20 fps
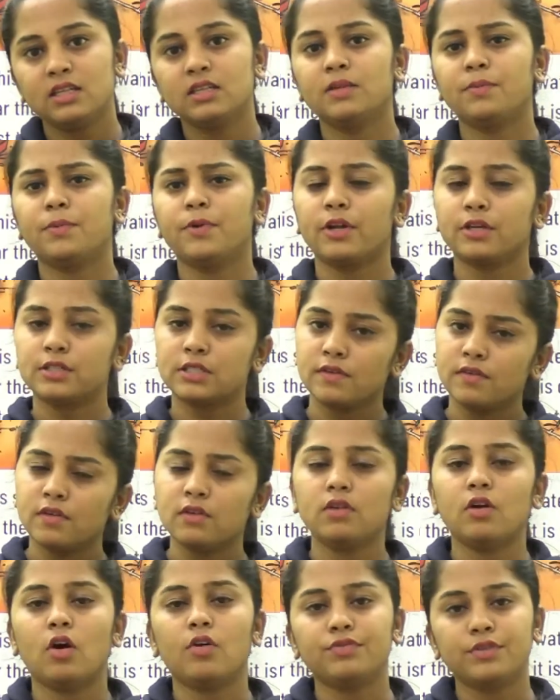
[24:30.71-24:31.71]
the production
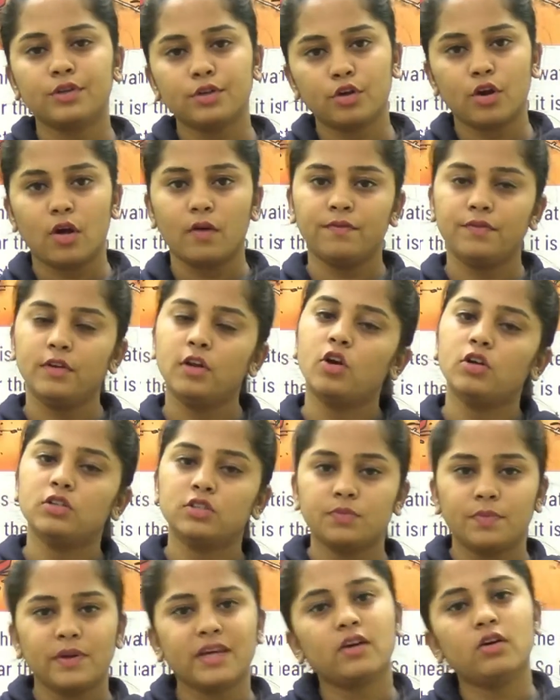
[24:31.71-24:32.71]
of the crop will
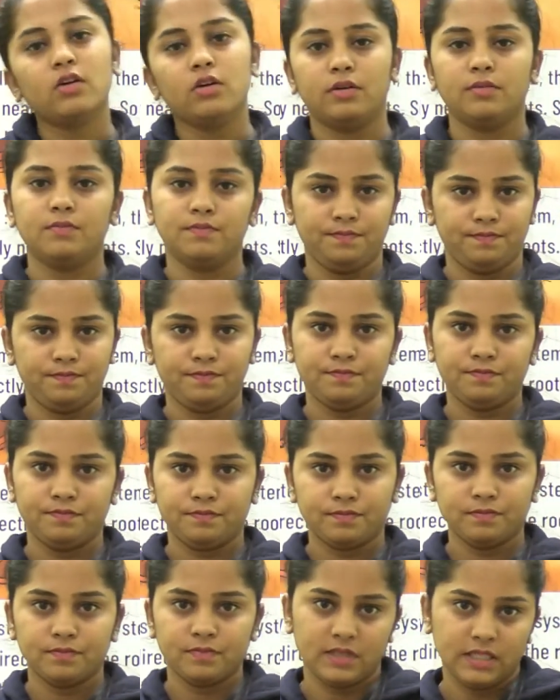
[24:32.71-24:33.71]
also be good,
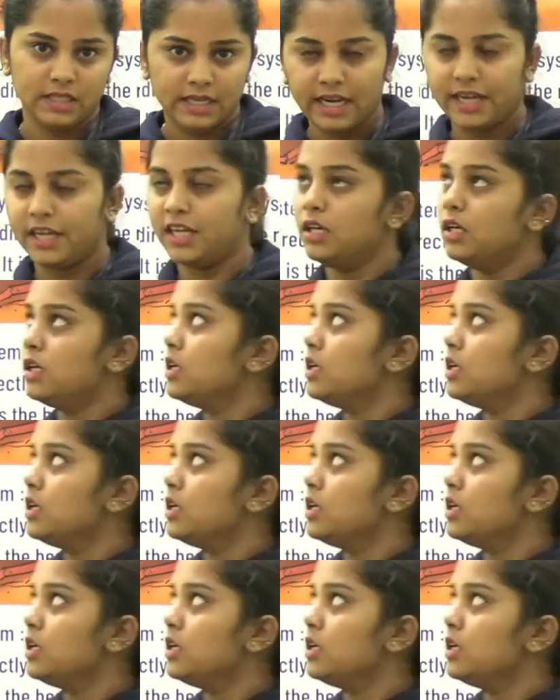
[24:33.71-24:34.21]
right?